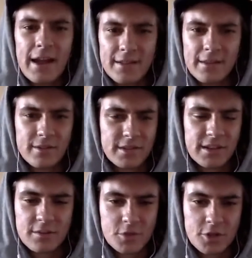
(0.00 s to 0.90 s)
ad
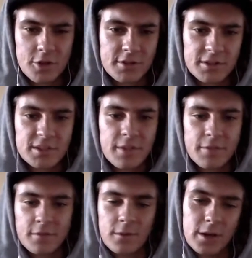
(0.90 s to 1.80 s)
there's like some shirts
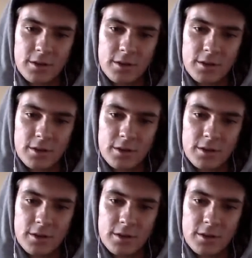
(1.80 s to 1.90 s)
and stuff